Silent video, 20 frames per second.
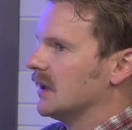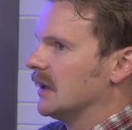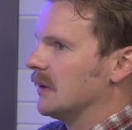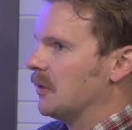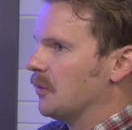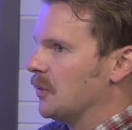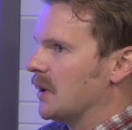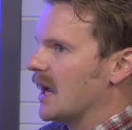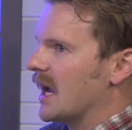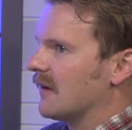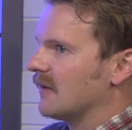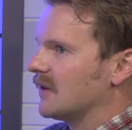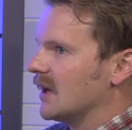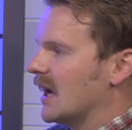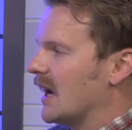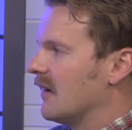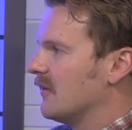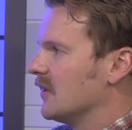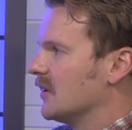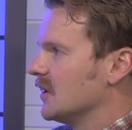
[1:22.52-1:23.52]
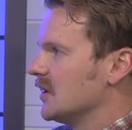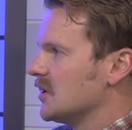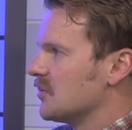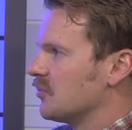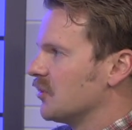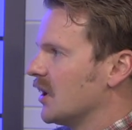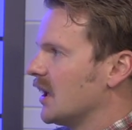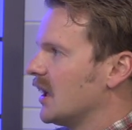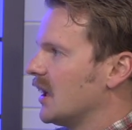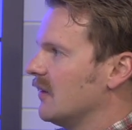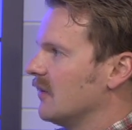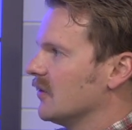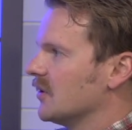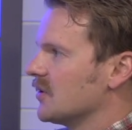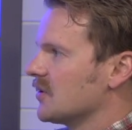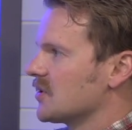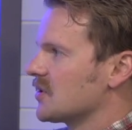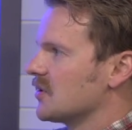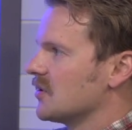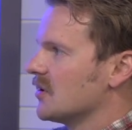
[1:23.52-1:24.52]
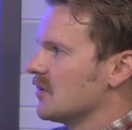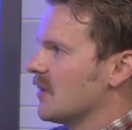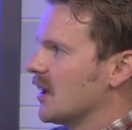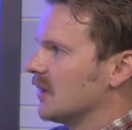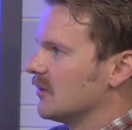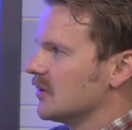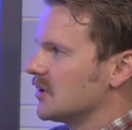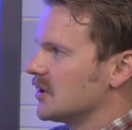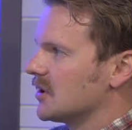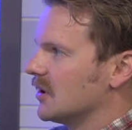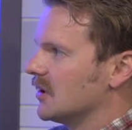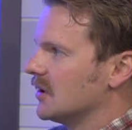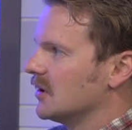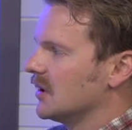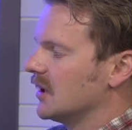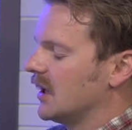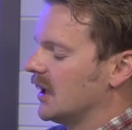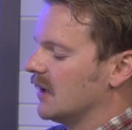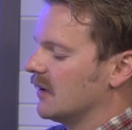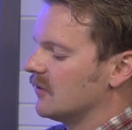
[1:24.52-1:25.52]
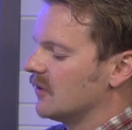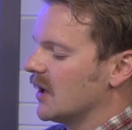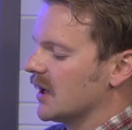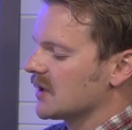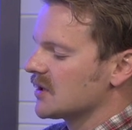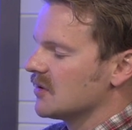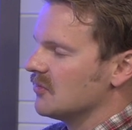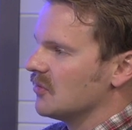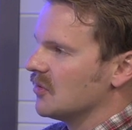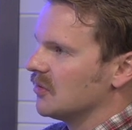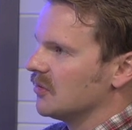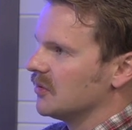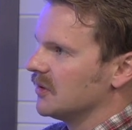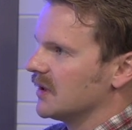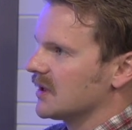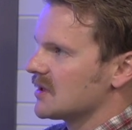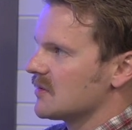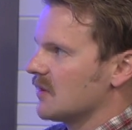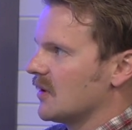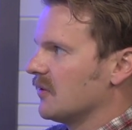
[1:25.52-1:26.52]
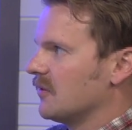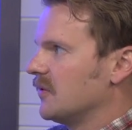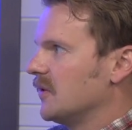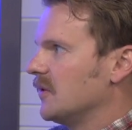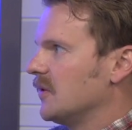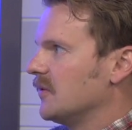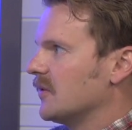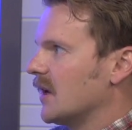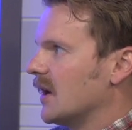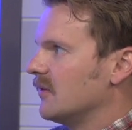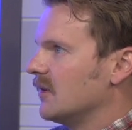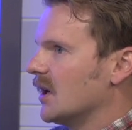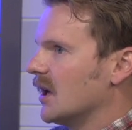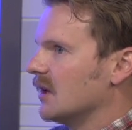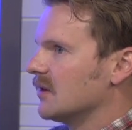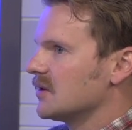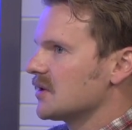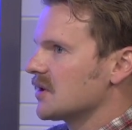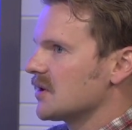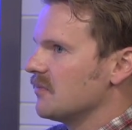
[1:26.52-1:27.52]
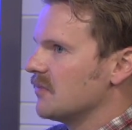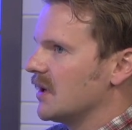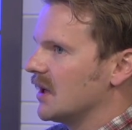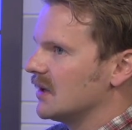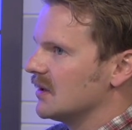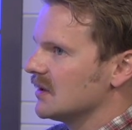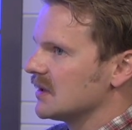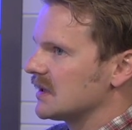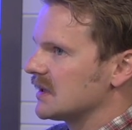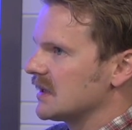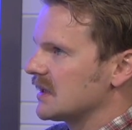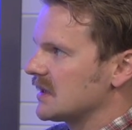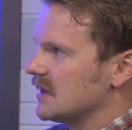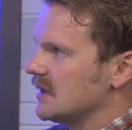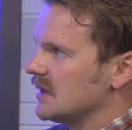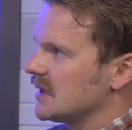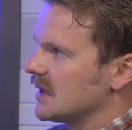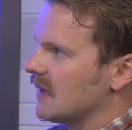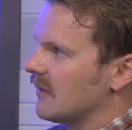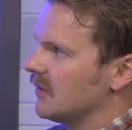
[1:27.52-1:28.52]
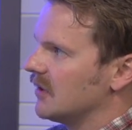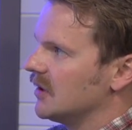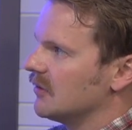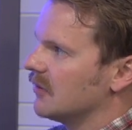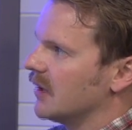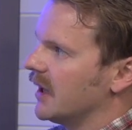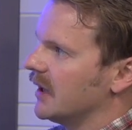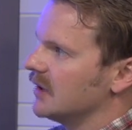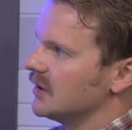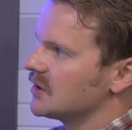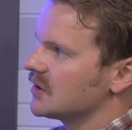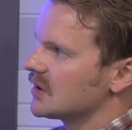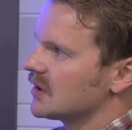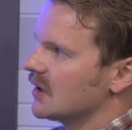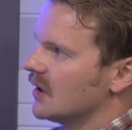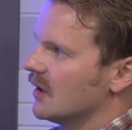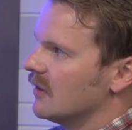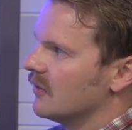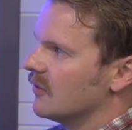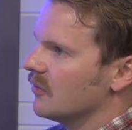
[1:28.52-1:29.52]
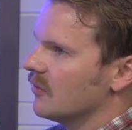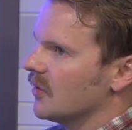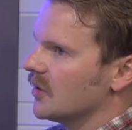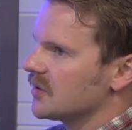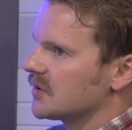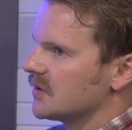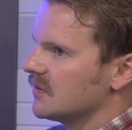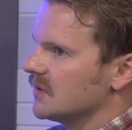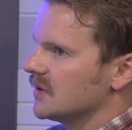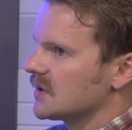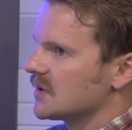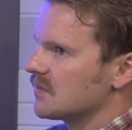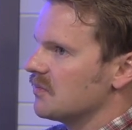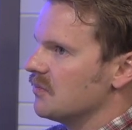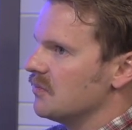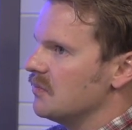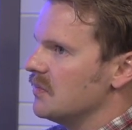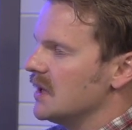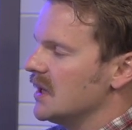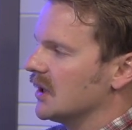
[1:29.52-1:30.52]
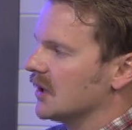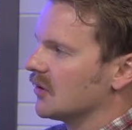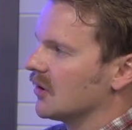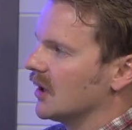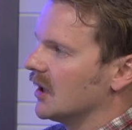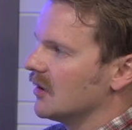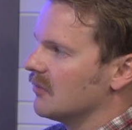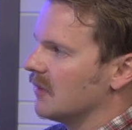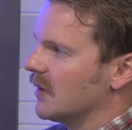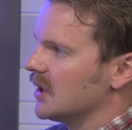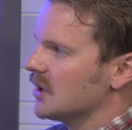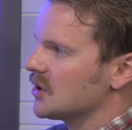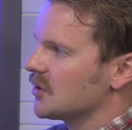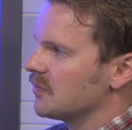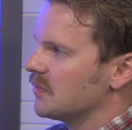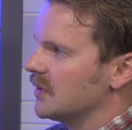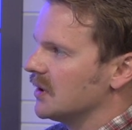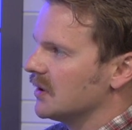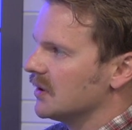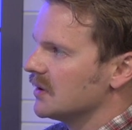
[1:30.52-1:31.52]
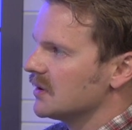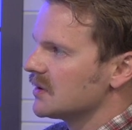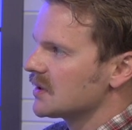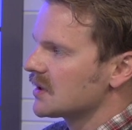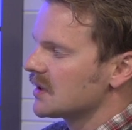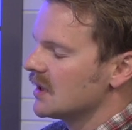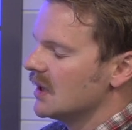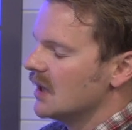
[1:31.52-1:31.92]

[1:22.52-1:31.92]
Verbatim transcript: we have to have at least break even or a certain amount of return. And for ExxonMobil, that's about fifty-five dollars compared to sixty, seventy range for most of its integrated major peers.